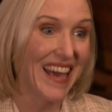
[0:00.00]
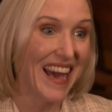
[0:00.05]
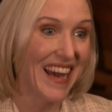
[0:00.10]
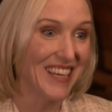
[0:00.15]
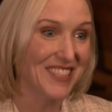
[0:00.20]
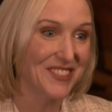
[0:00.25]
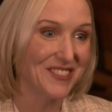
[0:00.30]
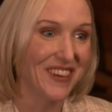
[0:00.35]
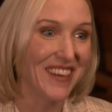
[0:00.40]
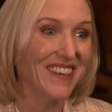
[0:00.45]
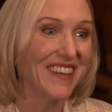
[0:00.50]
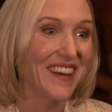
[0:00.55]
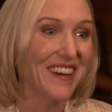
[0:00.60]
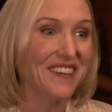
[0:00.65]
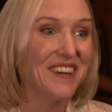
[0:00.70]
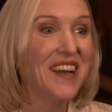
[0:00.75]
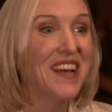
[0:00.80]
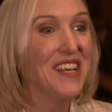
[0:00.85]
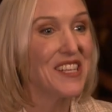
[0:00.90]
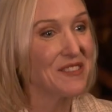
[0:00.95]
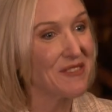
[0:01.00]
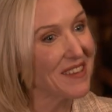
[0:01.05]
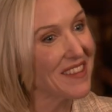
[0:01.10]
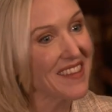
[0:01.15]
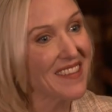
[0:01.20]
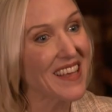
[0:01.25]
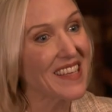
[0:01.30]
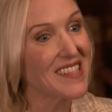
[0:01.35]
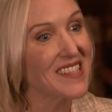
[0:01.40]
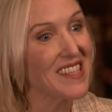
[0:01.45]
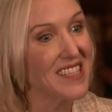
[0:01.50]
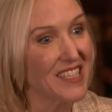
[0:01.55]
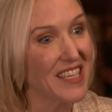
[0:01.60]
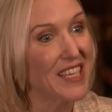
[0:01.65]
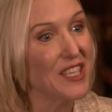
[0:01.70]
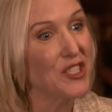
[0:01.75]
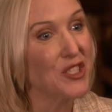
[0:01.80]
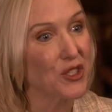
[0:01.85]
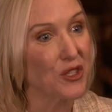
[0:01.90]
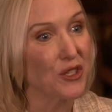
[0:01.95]
cash right now. So I think that's the
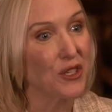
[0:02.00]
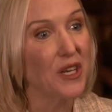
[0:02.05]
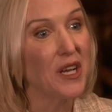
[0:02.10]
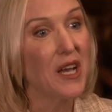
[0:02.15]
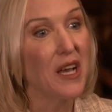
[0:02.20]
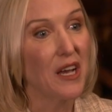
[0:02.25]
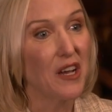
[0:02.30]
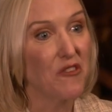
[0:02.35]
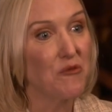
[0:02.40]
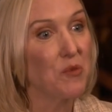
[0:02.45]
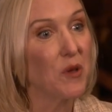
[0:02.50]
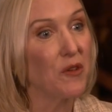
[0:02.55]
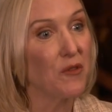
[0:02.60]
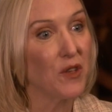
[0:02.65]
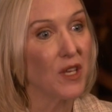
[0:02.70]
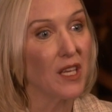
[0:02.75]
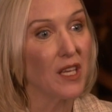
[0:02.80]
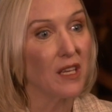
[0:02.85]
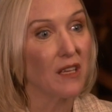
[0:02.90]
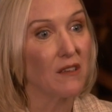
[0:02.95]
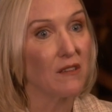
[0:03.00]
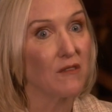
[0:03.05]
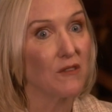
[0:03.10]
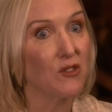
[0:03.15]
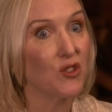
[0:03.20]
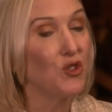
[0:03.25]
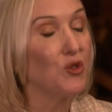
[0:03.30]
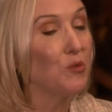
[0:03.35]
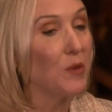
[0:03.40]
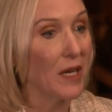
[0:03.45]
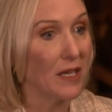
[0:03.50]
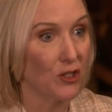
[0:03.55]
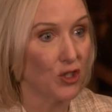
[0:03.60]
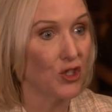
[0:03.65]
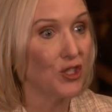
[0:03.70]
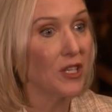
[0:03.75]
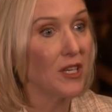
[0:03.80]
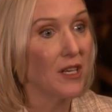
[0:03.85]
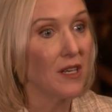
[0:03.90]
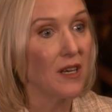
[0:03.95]
danger of pivoting too
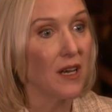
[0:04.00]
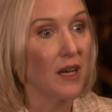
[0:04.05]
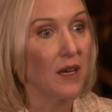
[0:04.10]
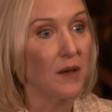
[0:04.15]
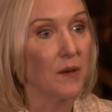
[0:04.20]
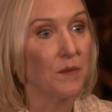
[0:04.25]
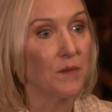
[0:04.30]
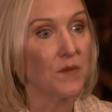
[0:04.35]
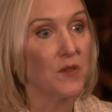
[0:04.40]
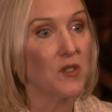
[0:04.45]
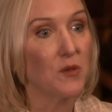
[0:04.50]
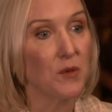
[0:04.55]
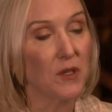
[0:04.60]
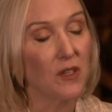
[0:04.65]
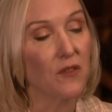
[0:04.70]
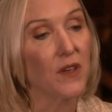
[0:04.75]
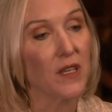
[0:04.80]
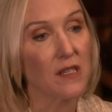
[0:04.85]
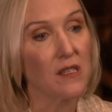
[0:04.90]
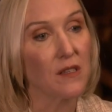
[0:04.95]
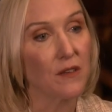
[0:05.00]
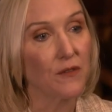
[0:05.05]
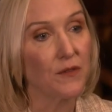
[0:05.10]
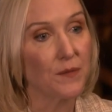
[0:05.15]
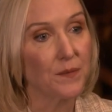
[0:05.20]
much um, to be defensive.